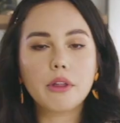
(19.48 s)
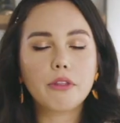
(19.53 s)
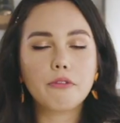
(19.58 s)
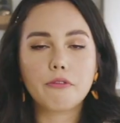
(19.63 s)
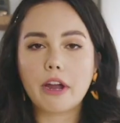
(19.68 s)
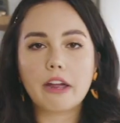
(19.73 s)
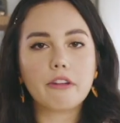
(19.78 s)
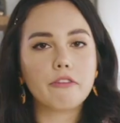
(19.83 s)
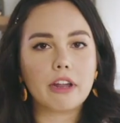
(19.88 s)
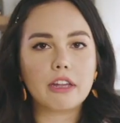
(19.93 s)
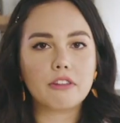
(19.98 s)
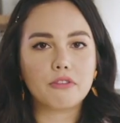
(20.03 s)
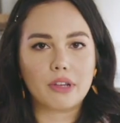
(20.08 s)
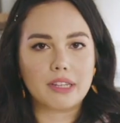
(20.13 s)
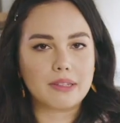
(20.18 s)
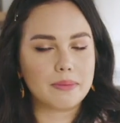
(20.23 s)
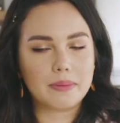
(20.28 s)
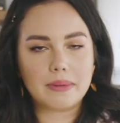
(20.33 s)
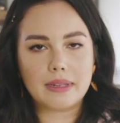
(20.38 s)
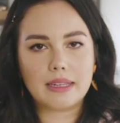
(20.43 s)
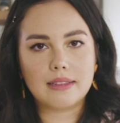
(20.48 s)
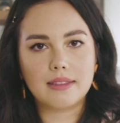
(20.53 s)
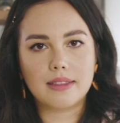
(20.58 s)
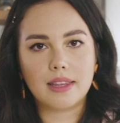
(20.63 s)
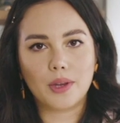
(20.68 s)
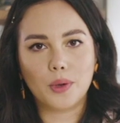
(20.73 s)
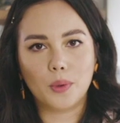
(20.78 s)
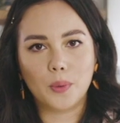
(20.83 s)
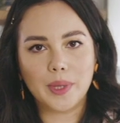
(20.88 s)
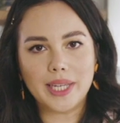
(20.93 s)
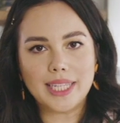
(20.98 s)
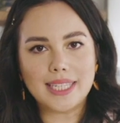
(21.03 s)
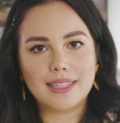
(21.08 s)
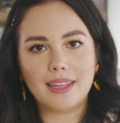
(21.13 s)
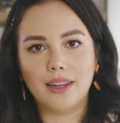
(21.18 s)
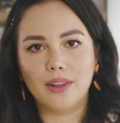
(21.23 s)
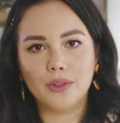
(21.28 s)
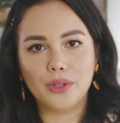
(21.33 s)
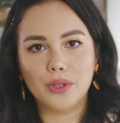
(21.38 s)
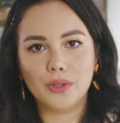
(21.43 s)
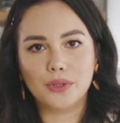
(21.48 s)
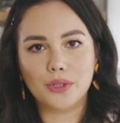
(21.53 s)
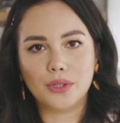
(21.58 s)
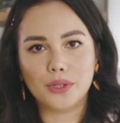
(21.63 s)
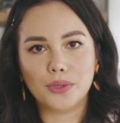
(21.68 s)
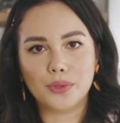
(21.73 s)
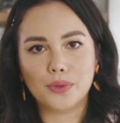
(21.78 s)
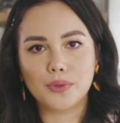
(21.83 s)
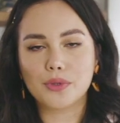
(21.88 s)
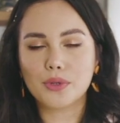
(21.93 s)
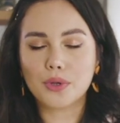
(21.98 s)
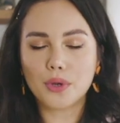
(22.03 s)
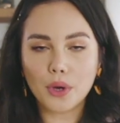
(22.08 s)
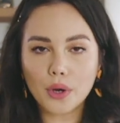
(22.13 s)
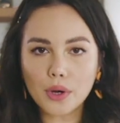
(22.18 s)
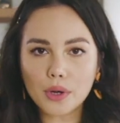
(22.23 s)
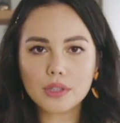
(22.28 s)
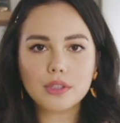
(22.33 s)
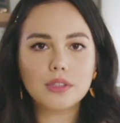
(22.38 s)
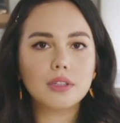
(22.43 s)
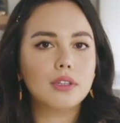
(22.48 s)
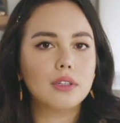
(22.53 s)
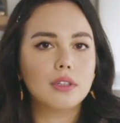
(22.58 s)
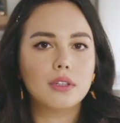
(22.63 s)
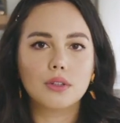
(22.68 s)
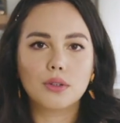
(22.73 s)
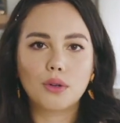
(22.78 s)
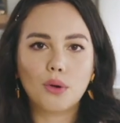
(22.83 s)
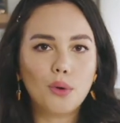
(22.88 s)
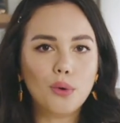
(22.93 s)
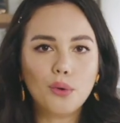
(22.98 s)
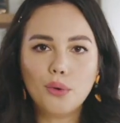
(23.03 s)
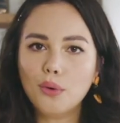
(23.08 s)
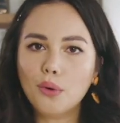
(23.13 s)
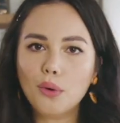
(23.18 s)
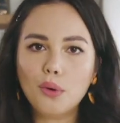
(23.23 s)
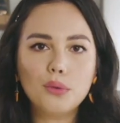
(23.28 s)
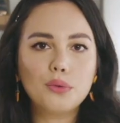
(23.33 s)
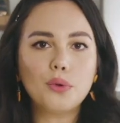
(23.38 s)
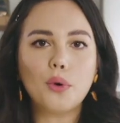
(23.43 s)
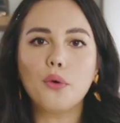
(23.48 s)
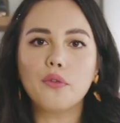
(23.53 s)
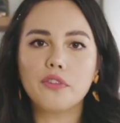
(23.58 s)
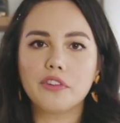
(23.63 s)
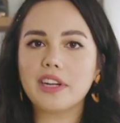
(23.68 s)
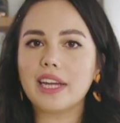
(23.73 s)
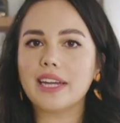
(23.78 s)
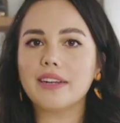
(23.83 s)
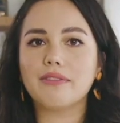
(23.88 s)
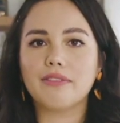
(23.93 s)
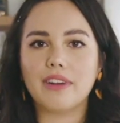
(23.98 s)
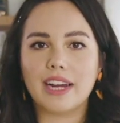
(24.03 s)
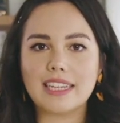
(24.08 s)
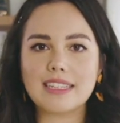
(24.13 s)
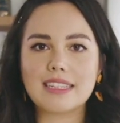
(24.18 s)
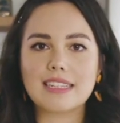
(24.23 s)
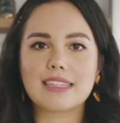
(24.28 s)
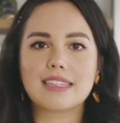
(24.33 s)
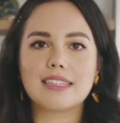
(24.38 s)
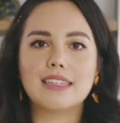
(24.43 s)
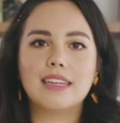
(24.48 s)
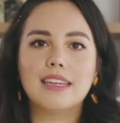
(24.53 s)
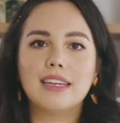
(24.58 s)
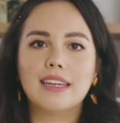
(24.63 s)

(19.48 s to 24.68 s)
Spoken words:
with fried rice recipes, they always tell you to use cooked, cooled overnight rice.